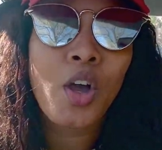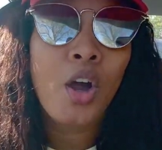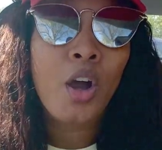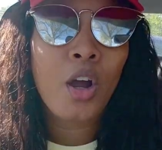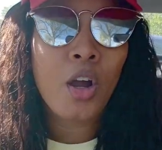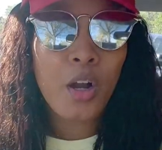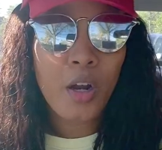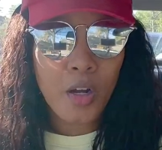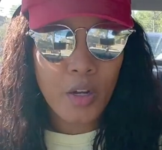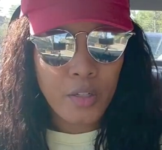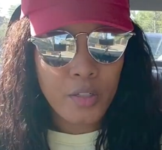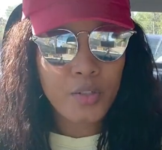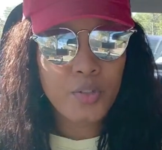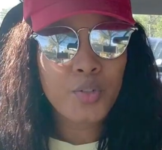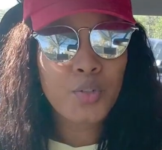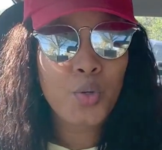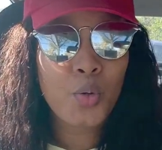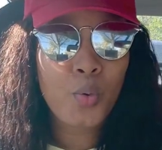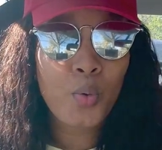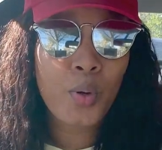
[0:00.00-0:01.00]
are
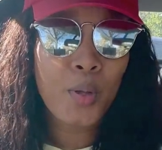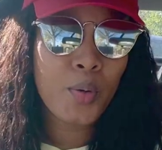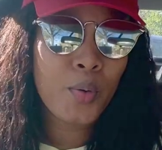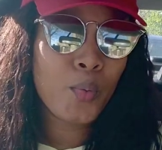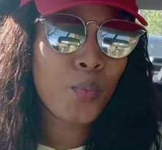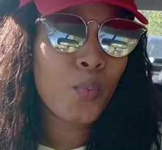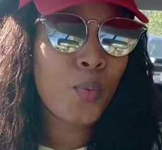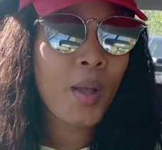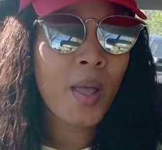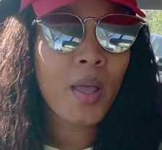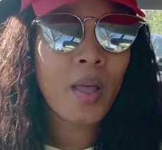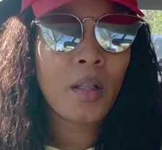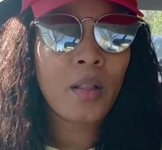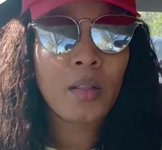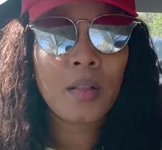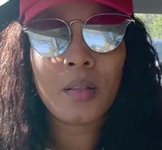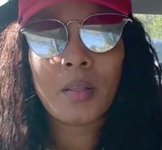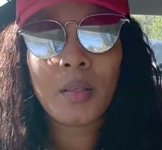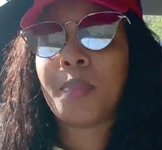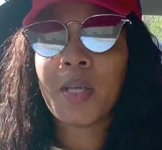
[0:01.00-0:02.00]
doing well.